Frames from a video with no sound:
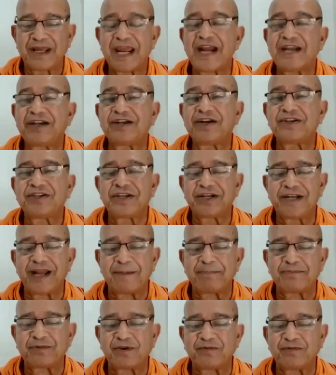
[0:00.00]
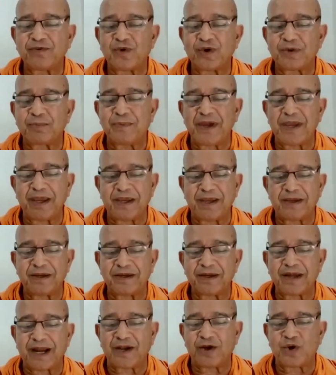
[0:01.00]
Enter the depth of your
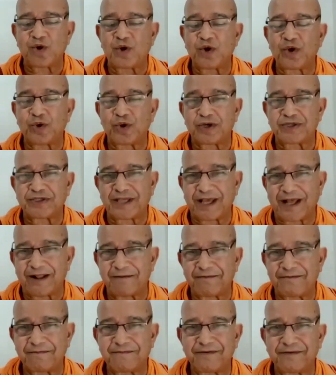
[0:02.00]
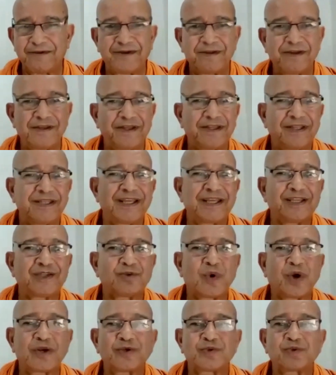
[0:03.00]
being and know yourself, is
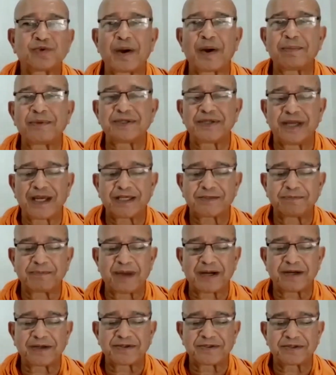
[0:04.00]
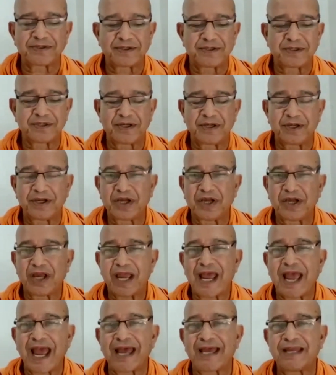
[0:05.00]
what Swamiji expects.
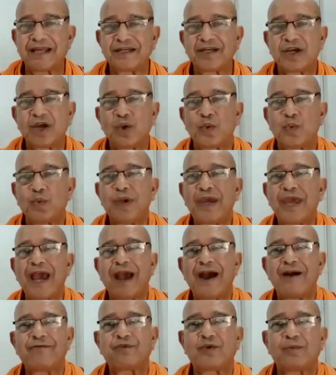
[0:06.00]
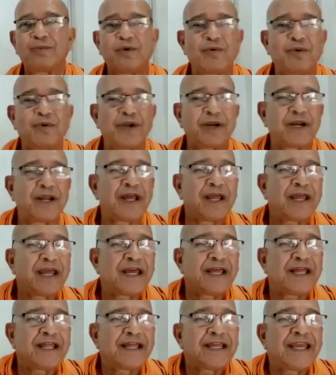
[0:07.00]
And we have from our
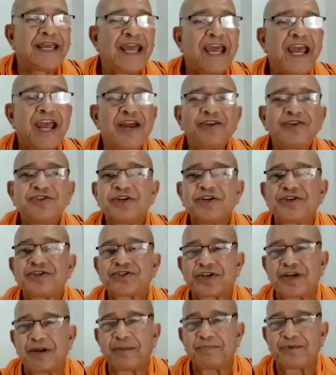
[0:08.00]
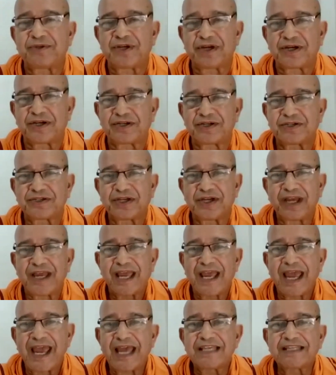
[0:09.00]
ancient scriptures
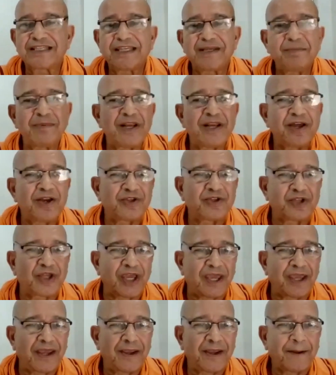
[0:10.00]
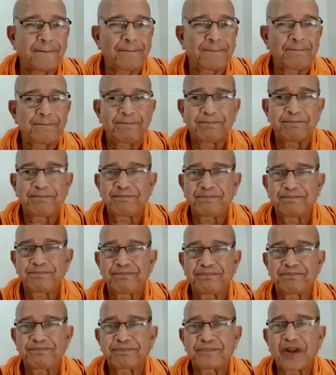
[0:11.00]
a similar thing,
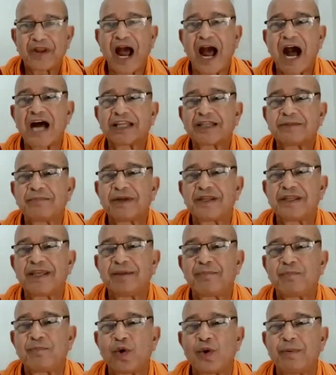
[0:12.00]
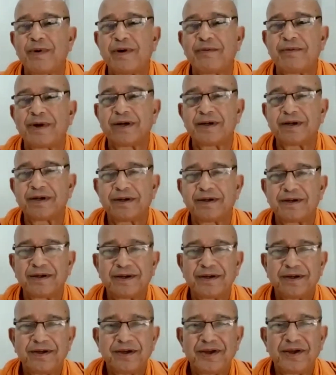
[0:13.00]
Atmadipo Bhava,
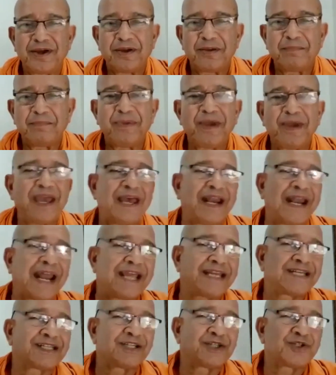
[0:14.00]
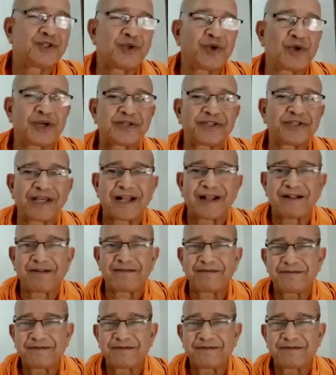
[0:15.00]
be a light unto yourself.